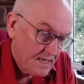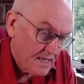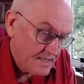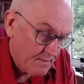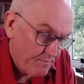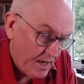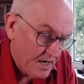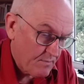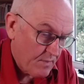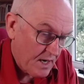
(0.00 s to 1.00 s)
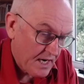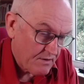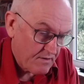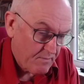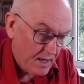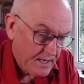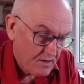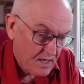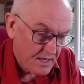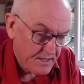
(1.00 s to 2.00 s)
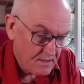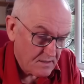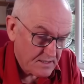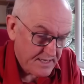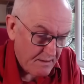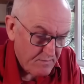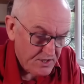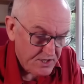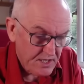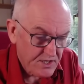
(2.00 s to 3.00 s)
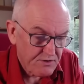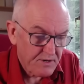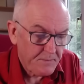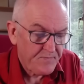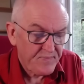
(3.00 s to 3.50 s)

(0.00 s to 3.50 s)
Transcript: is a biomarker of myocardial damage and injury.